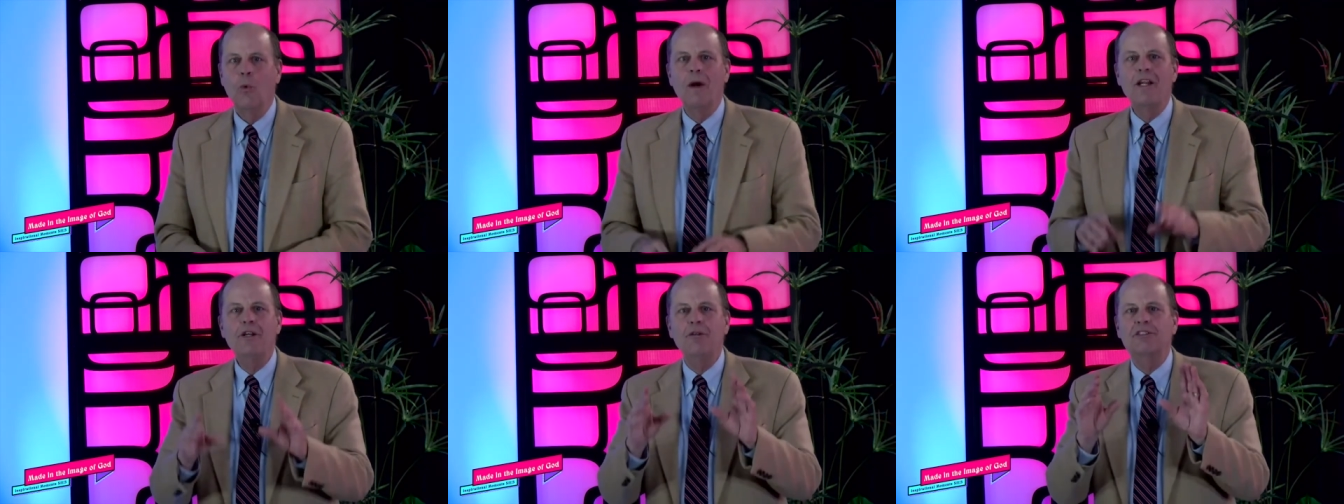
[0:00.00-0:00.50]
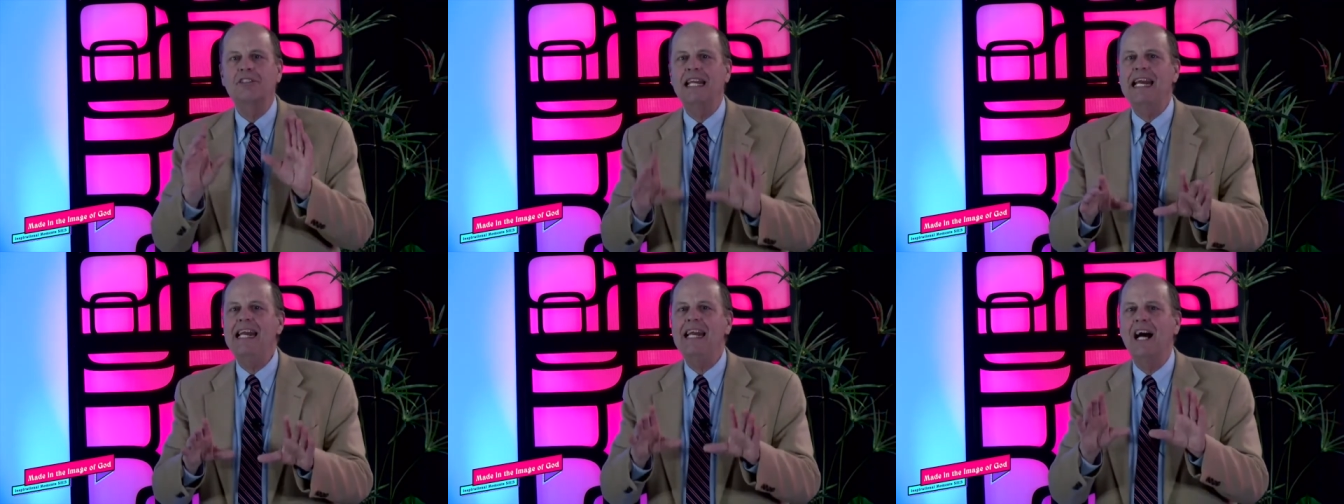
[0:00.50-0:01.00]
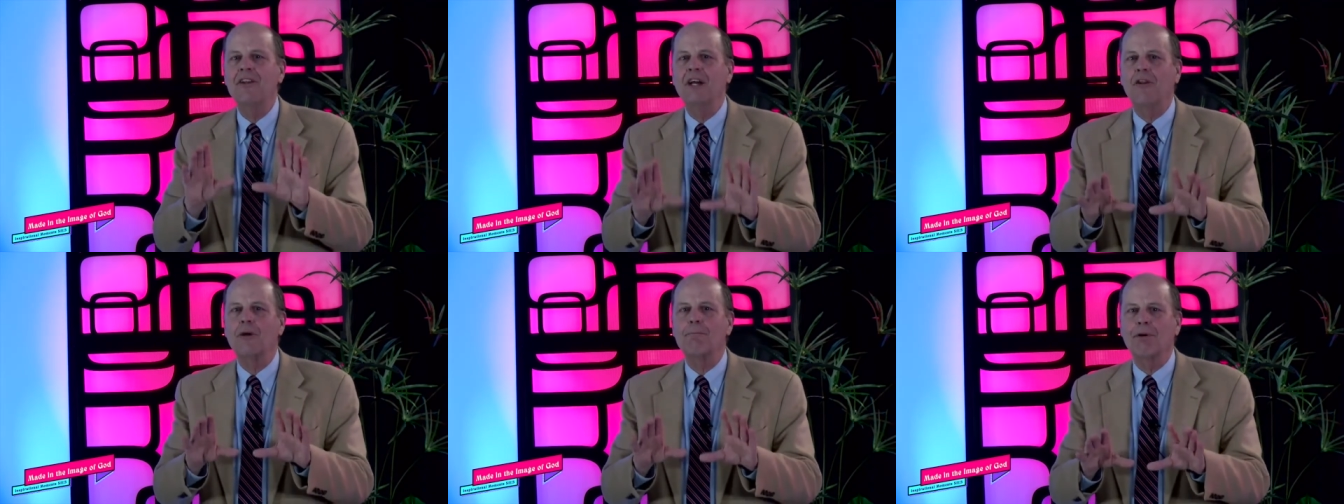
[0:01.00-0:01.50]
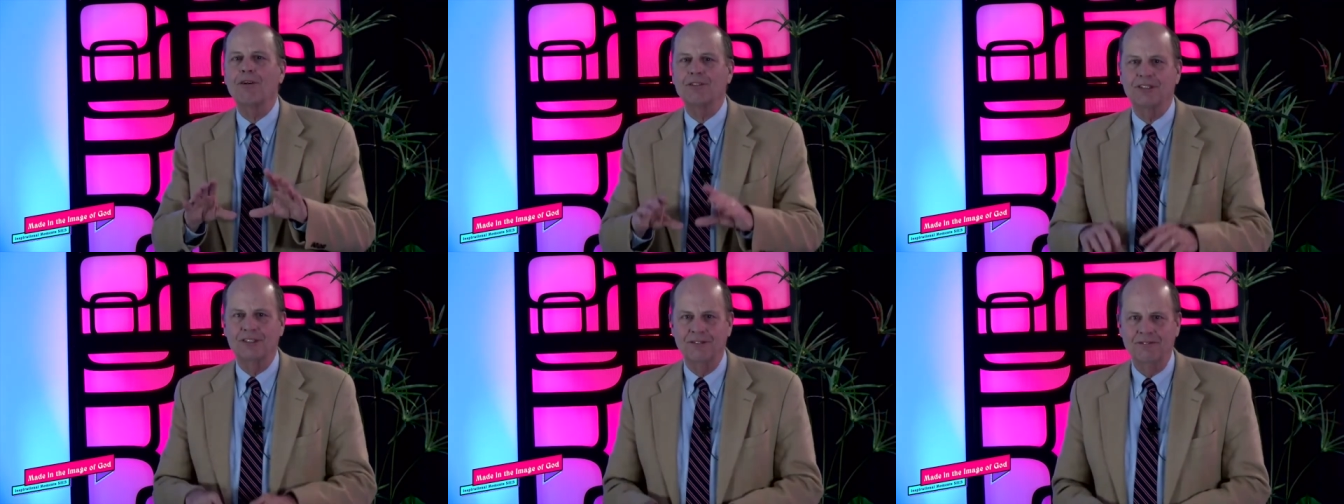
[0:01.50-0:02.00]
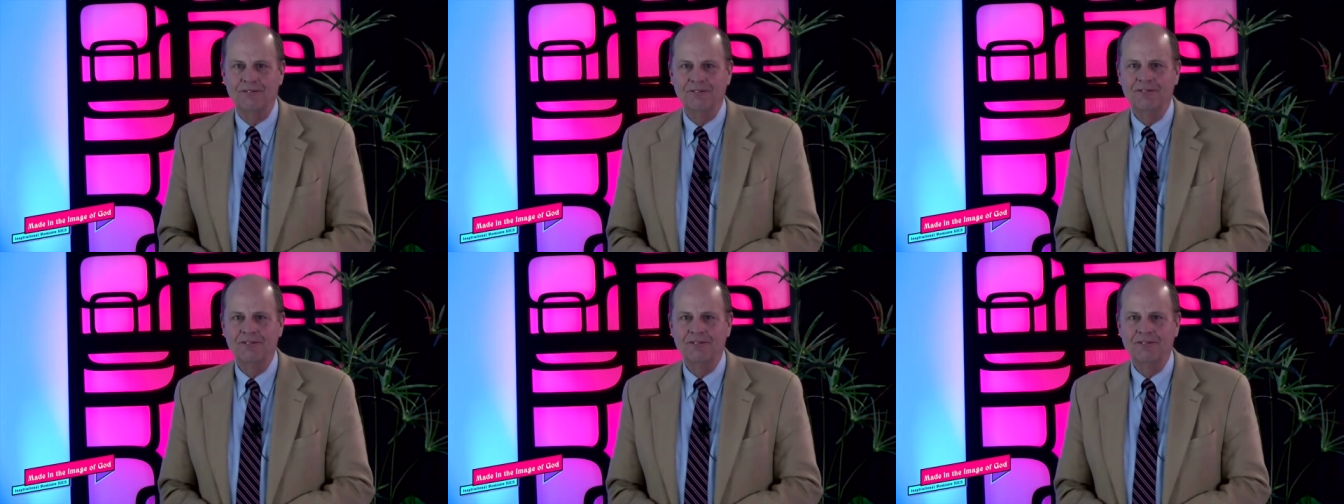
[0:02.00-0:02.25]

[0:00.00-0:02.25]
When you see another person